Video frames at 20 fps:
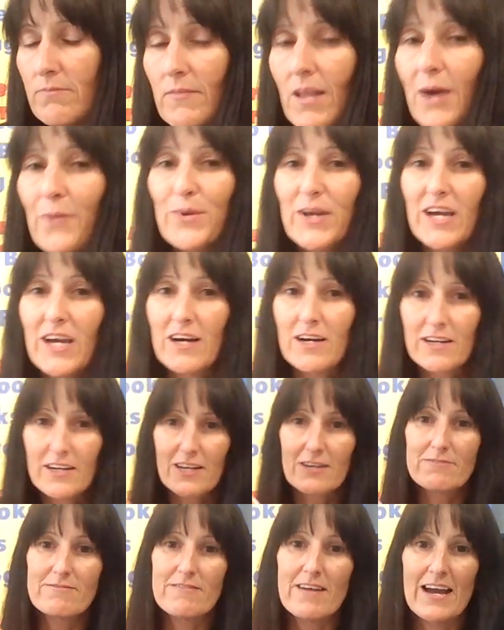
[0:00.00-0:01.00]
And we are going to
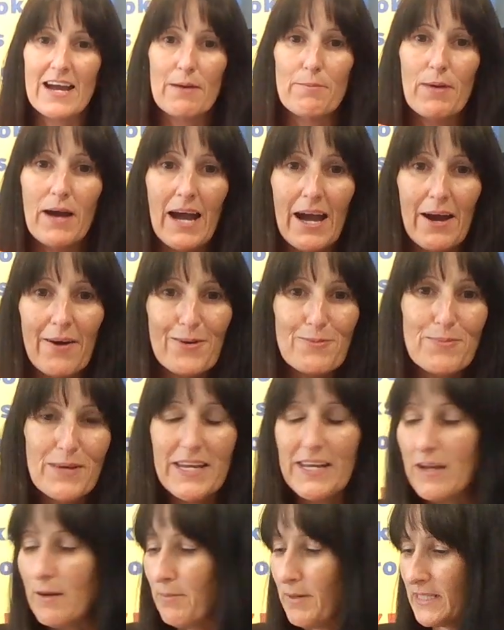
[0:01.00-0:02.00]
grab our
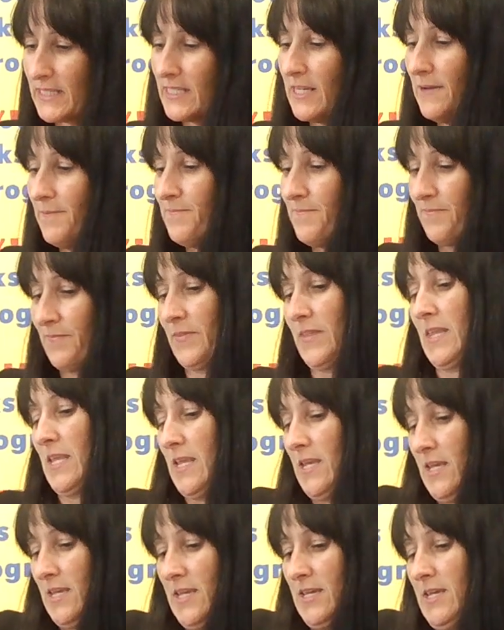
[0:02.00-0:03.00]
peanut butter,
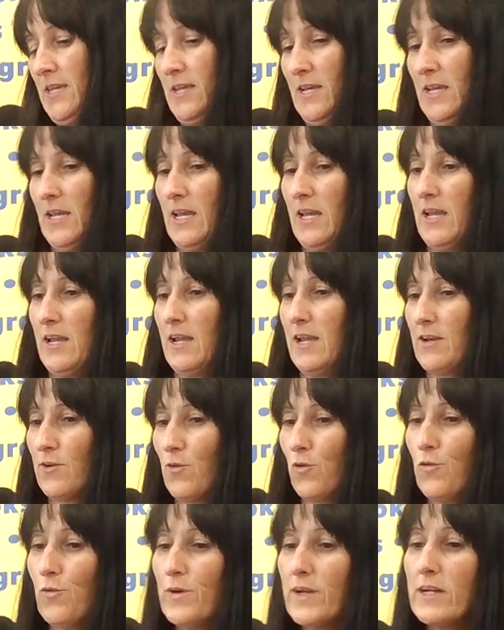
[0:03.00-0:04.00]
and
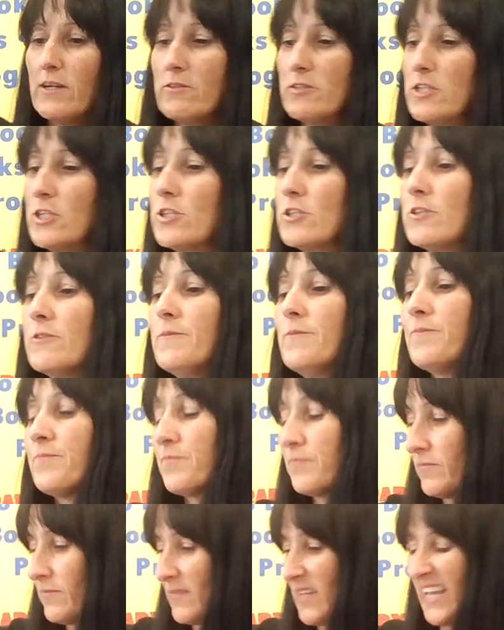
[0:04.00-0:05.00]
all we're going to do,
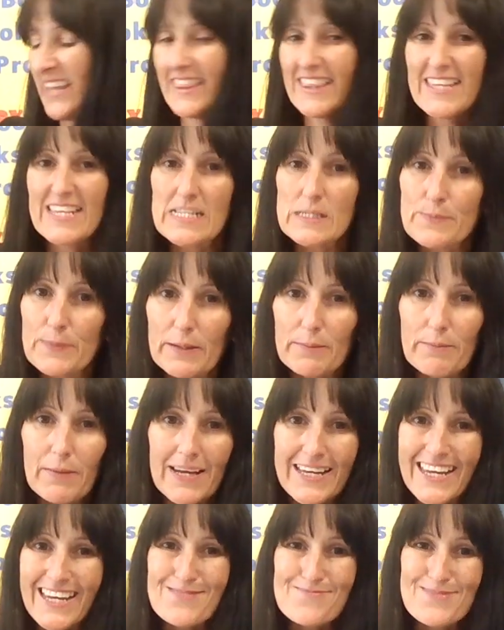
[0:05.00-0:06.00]
and this bit
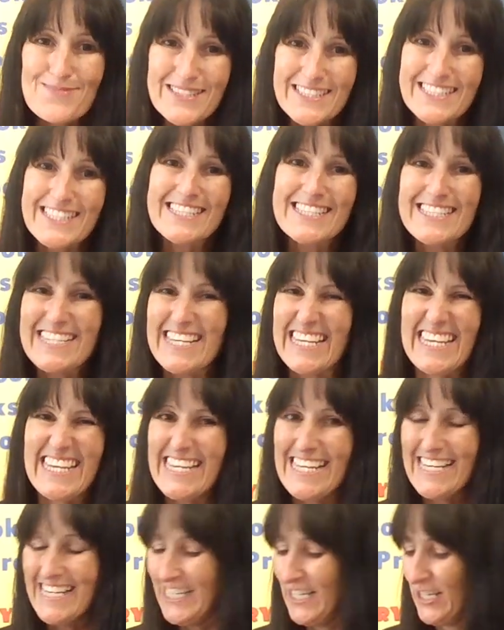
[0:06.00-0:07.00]
might get a bit sticky,
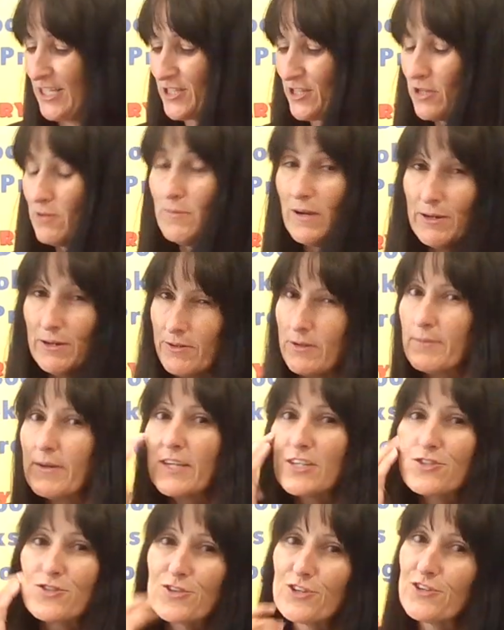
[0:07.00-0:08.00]
so you might want to
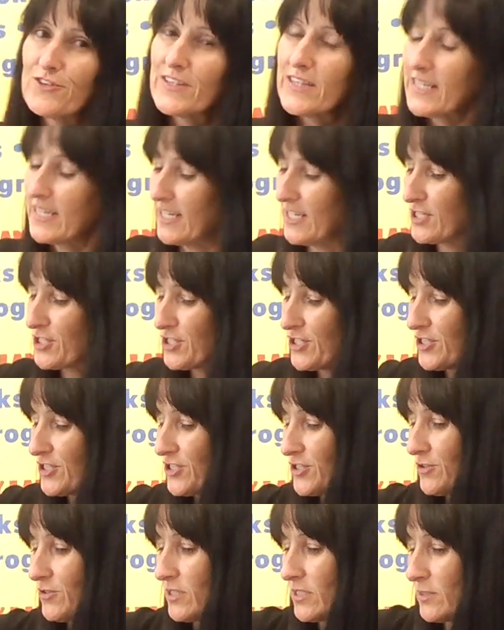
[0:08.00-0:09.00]
make sure you're in the kitchen to
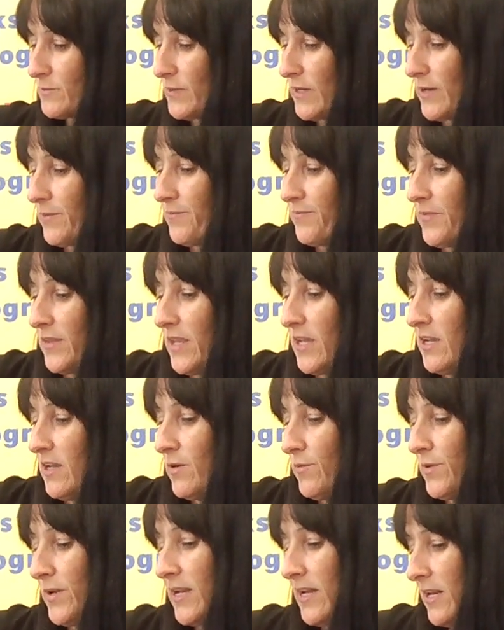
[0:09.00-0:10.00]
do this bit.
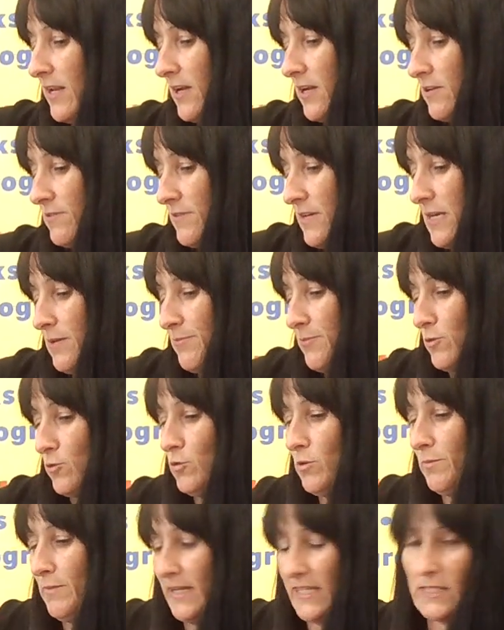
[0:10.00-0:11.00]
We're going to grab,
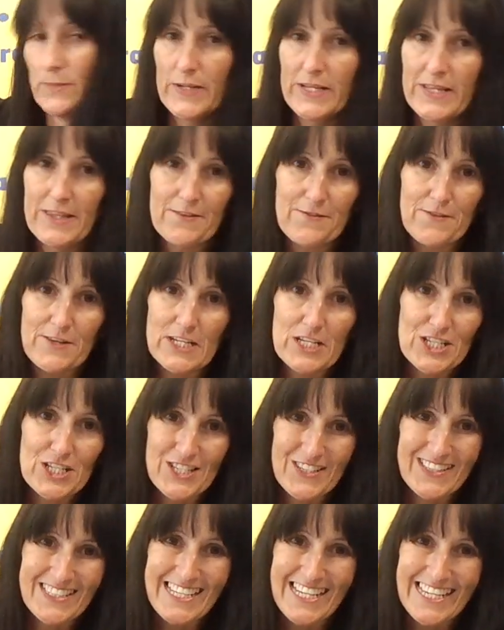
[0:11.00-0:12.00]
oh, mine's been in the fridge,
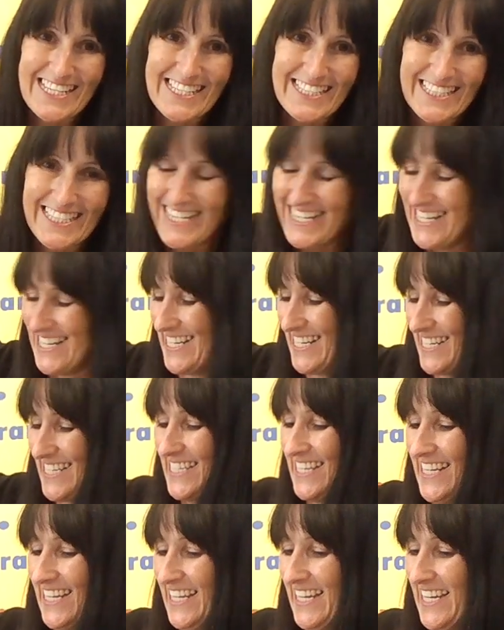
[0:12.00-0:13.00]
so it's a little hard.
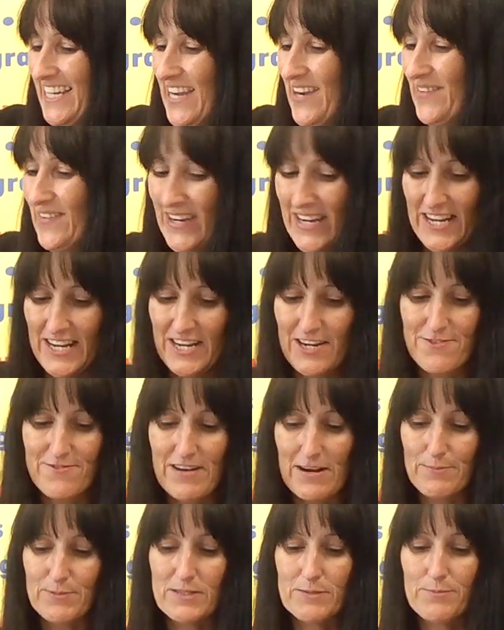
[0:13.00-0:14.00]
We're going to
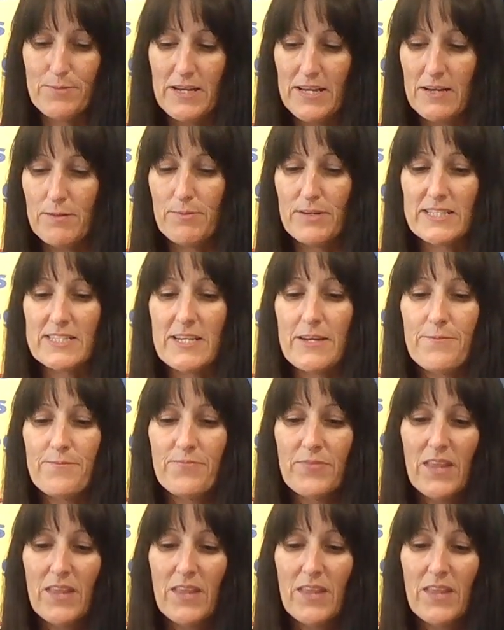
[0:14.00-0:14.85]
grab some peanut butter,